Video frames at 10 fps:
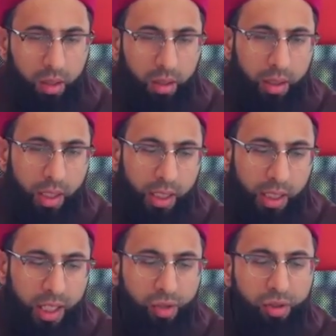the
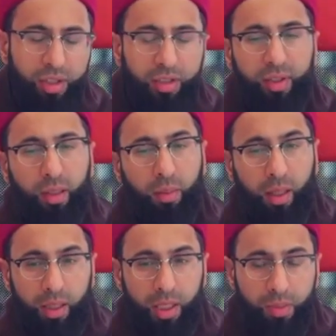interesting thing
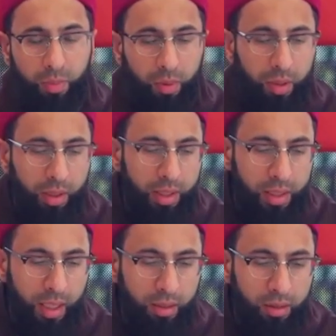about this book is
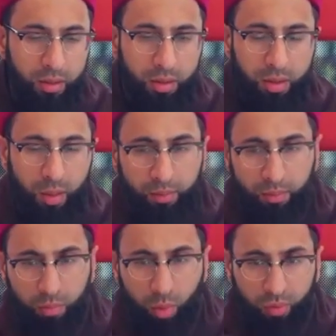that some
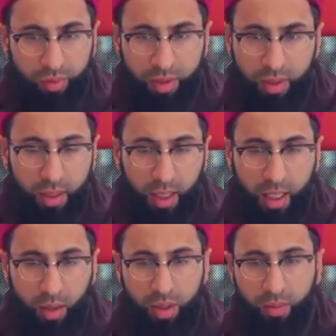authors in there,
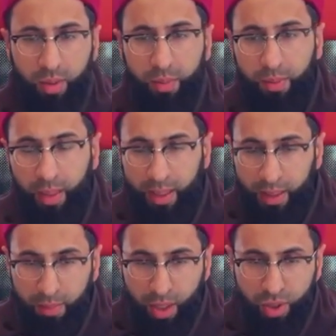or some of the people that he
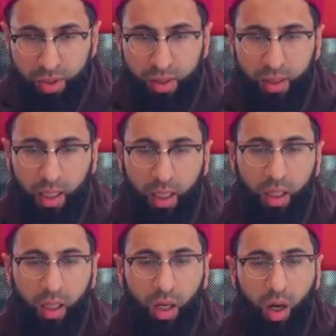mentions in there,
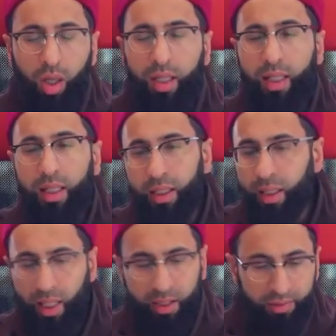are clearly
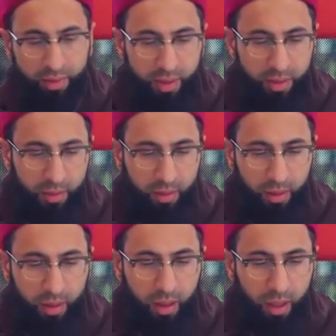Hanafis.
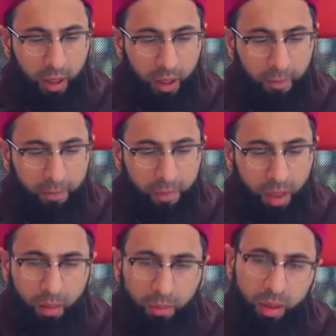
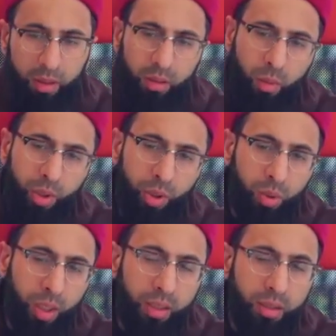But when you
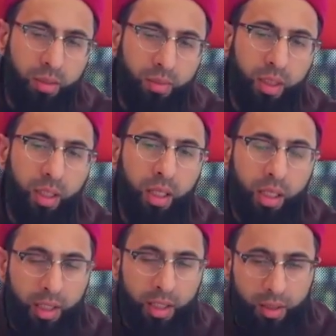look at some of the
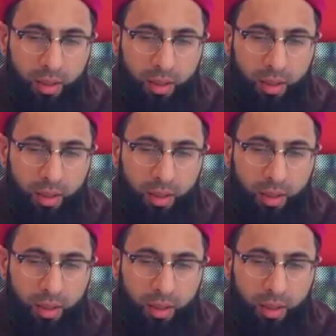earlier